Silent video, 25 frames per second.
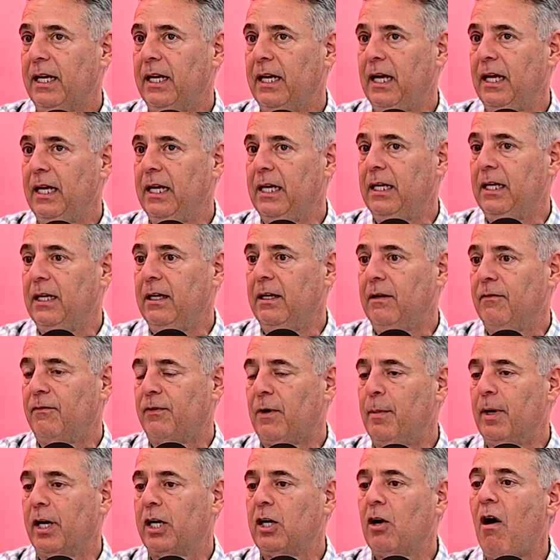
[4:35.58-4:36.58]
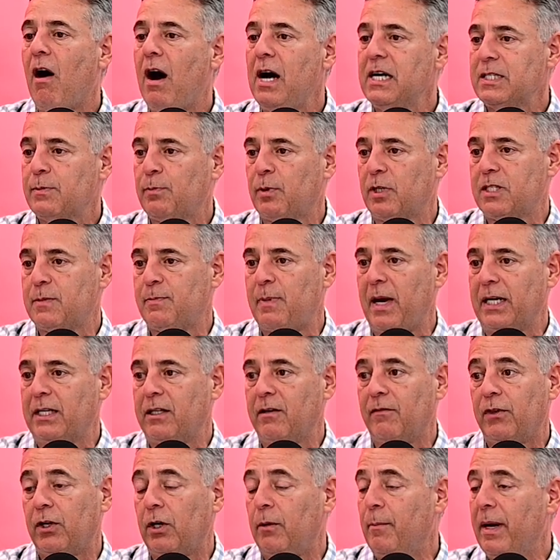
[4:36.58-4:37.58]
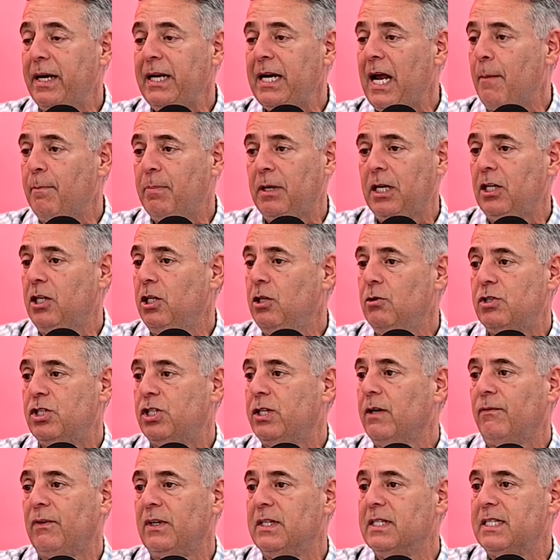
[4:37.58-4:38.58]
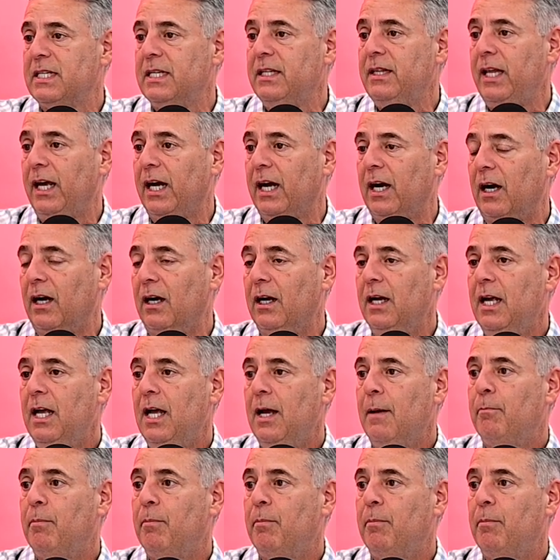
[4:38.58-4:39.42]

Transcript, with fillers: that from a cost perspective, there may not be a huge difference in there,